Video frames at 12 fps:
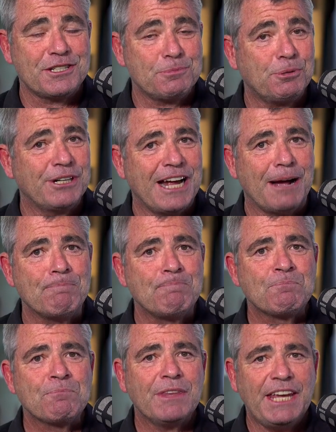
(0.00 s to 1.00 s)
has put up,
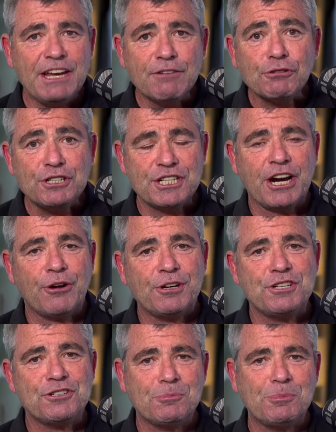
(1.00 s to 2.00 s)
every
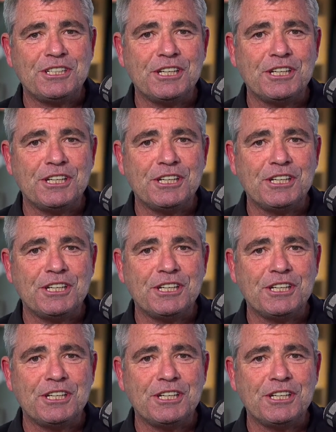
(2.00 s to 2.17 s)
charity should be